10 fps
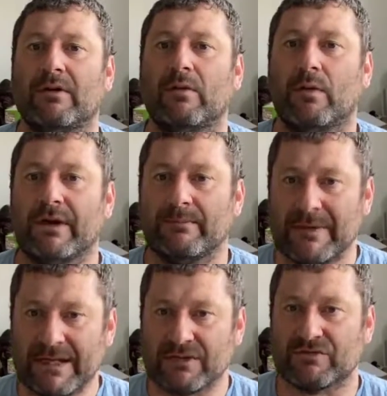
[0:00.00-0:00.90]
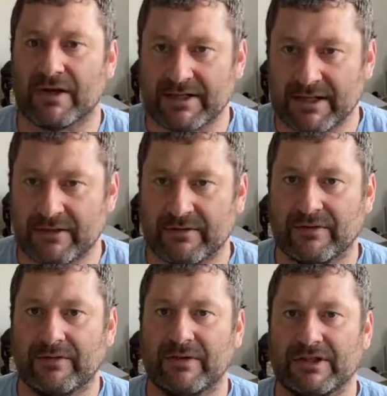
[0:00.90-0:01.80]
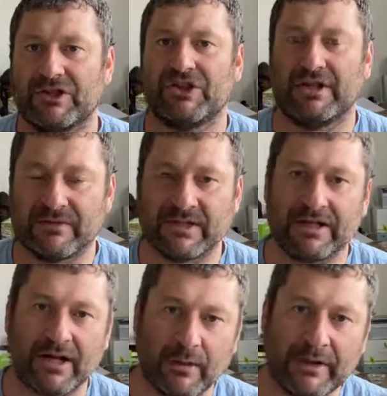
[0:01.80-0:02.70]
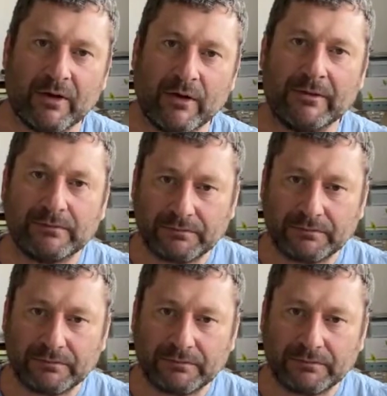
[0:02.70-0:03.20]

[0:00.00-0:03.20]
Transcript: what it means right now for these shifts that are going on.